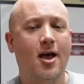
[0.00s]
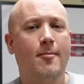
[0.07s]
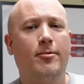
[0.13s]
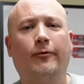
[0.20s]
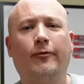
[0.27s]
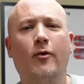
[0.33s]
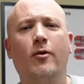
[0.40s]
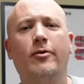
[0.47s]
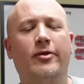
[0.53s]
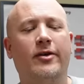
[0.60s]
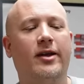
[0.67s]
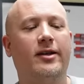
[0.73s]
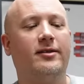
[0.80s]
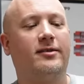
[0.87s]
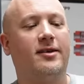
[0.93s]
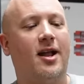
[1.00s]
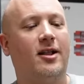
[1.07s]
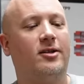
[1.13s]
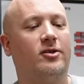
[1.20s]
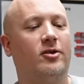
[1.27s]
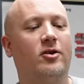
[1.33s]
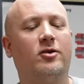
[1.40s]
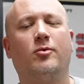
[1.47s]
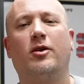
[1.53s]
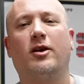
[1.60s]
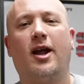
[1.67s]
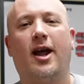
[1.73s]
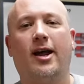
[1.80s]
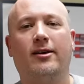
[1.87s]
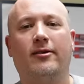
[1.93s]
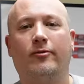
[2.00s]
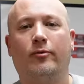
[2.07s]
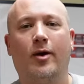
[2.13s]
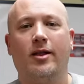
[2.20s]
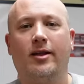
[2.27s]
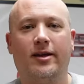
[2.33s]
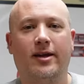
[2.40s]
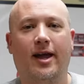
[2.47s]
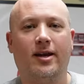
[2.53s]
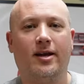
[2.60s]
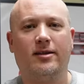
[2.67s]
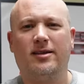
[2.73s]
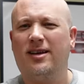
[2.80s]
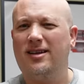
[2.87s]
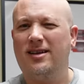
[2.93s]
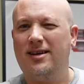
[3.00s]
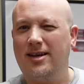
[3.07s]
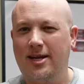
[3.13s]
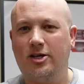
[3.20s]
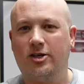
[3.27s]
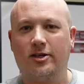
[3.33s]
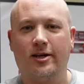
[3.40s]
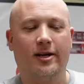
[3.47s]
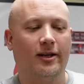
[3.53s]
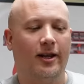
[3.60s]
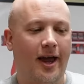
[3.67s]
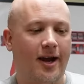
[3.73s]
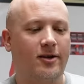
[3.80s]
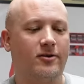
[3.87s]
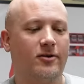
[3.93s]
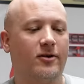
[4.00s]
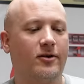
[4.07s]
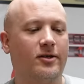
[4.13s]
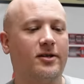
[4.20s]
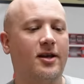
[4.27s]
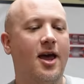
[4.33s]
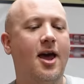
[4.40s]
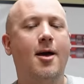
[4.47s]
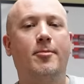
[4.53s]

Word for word: Before then, silencers were kind of relegated to niche collectors,